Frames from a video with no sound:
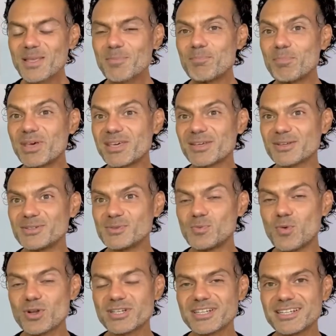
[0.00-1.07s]
Because
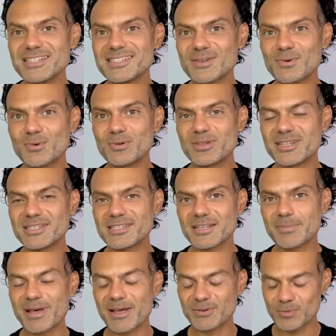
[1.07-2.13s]
what is all this
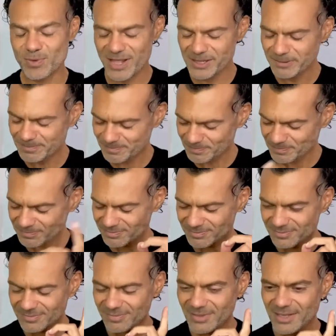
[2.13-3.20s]
about? Well,
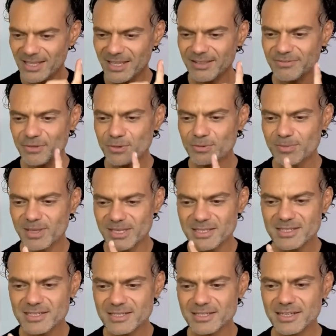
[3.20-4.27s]
if you
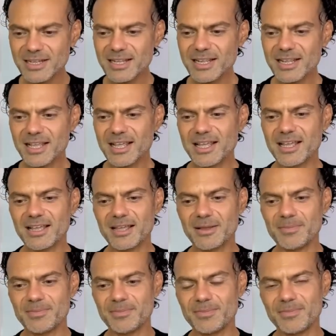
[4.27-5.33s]
missed
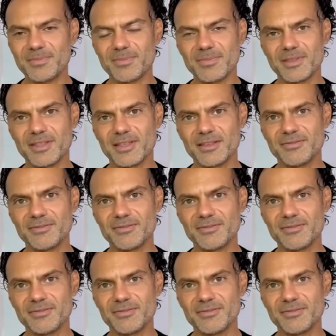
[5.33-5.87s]
um, a